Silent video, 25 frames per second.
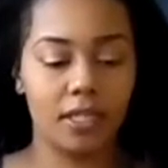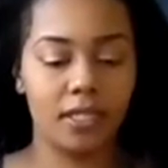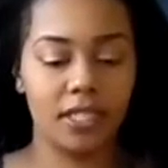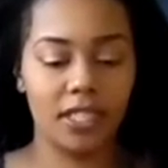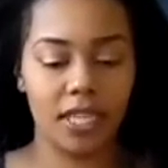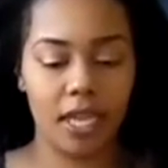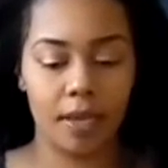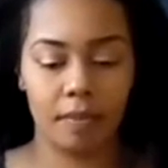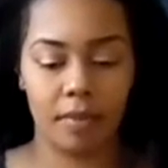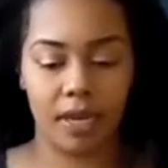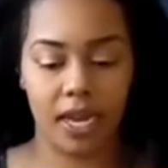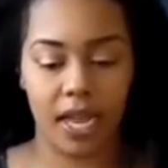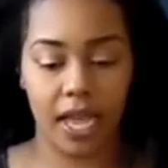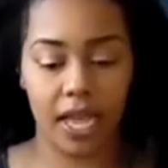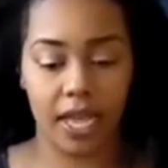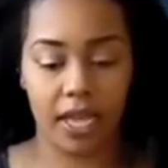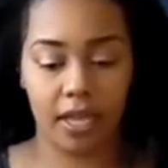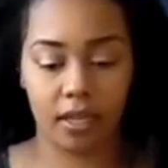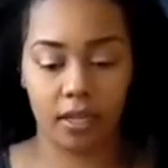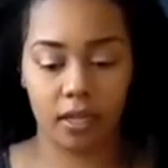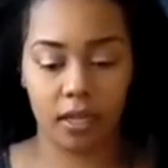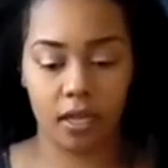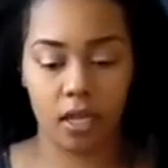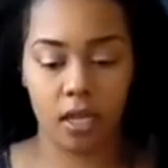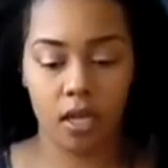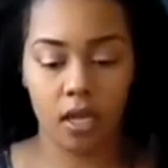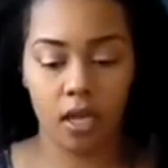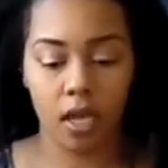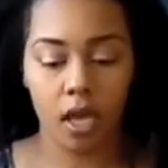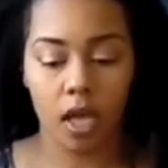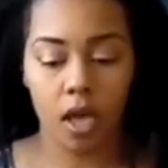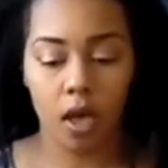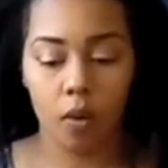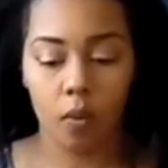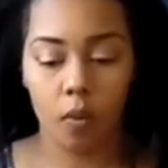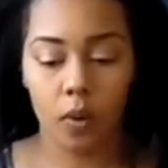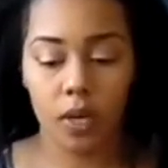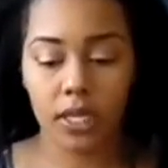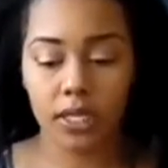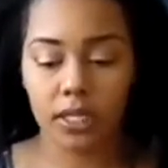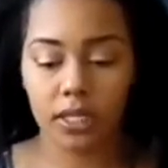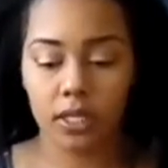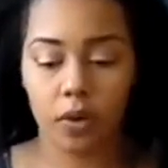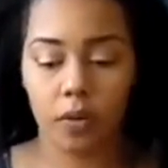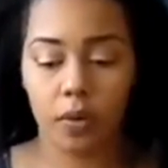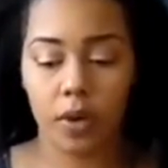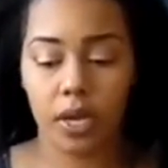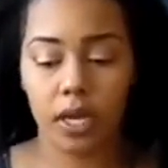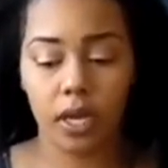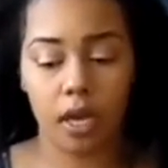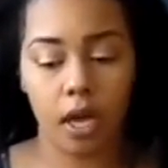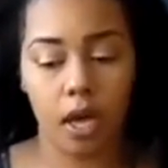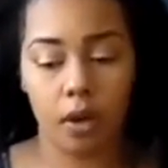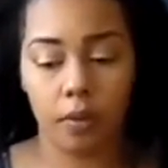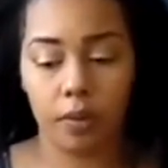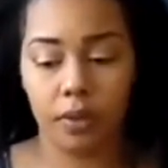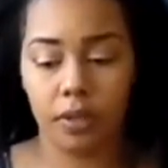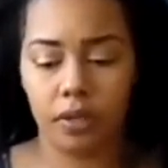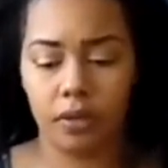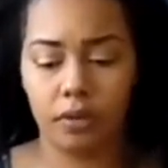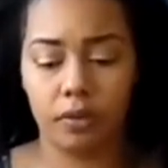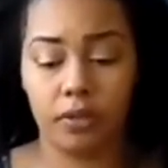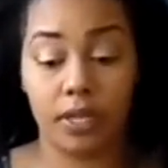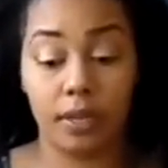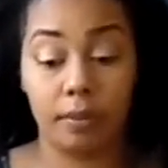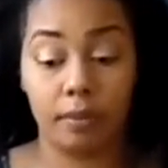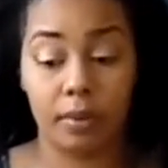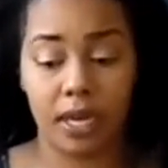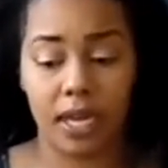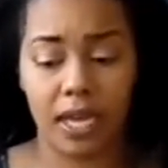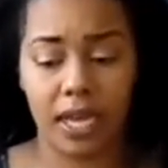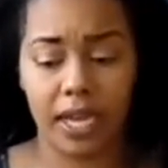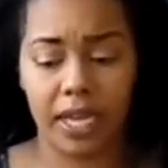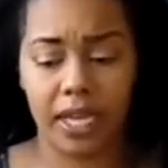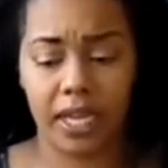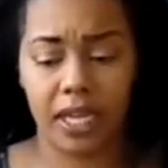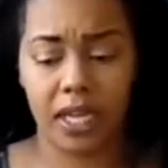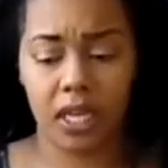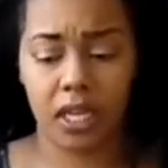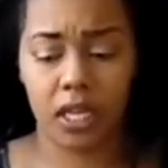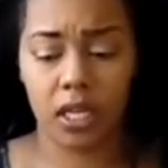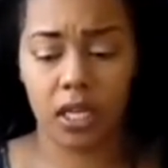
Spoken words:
Gemini, what's going on with you, Gemini?